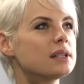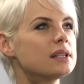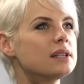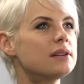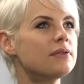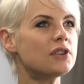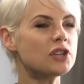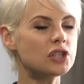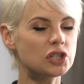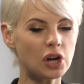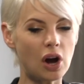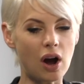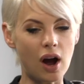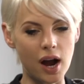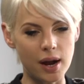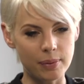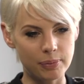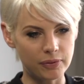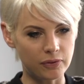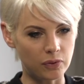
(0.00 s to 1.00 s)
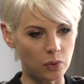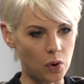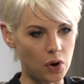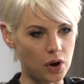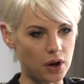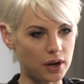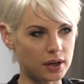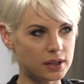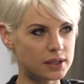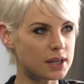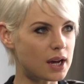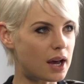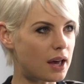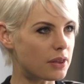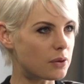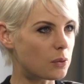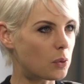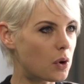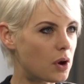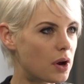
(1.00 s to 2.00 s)
It's a different type of work to
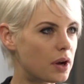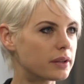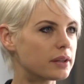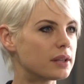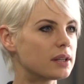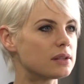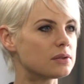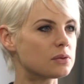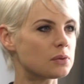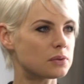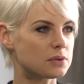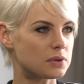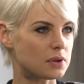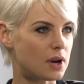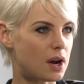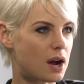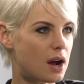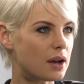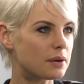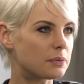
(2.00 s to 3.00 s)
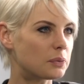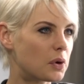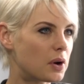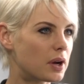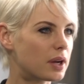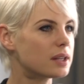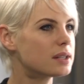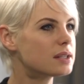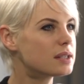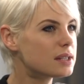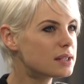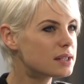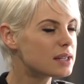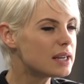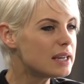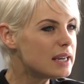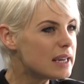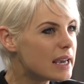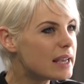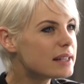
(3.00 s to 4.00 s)
other work that is also hard work. It's
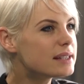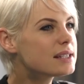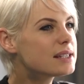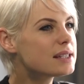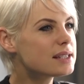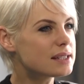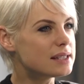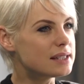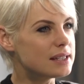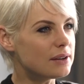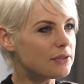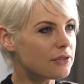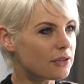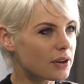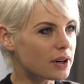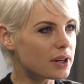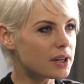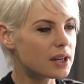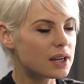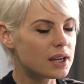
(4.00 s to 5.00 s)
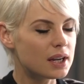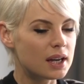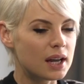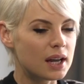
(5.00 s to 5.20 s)
just different.